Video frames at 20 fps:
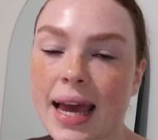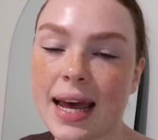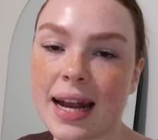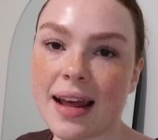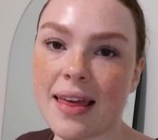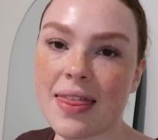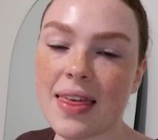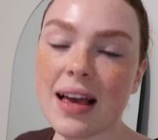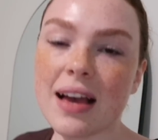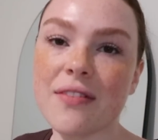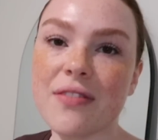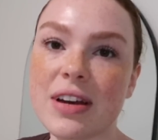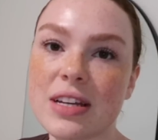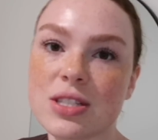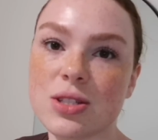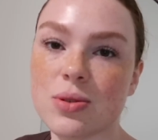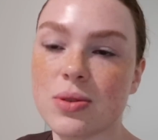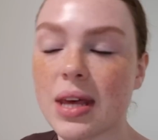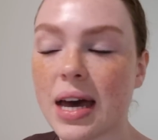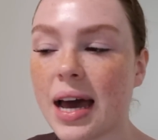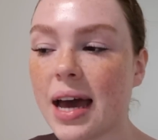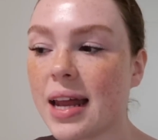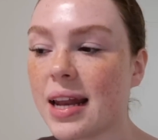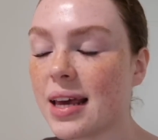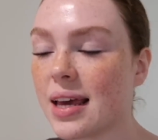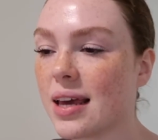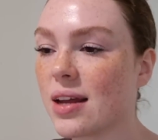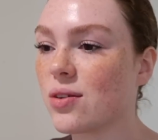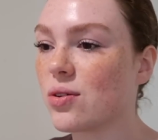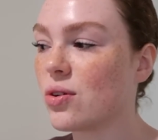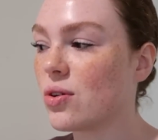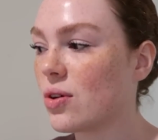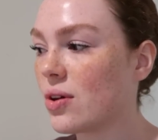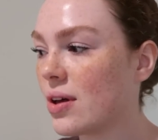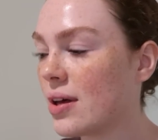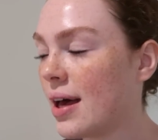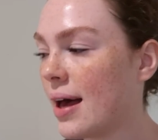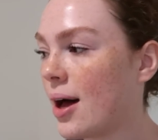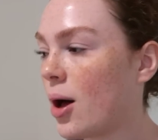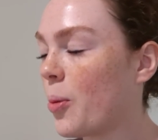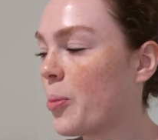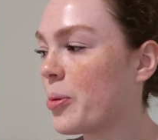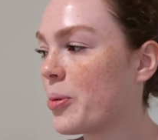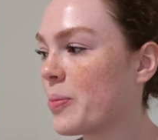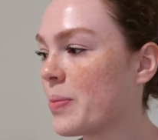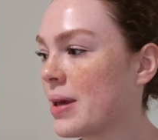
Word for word: And I think if I do that, it'll help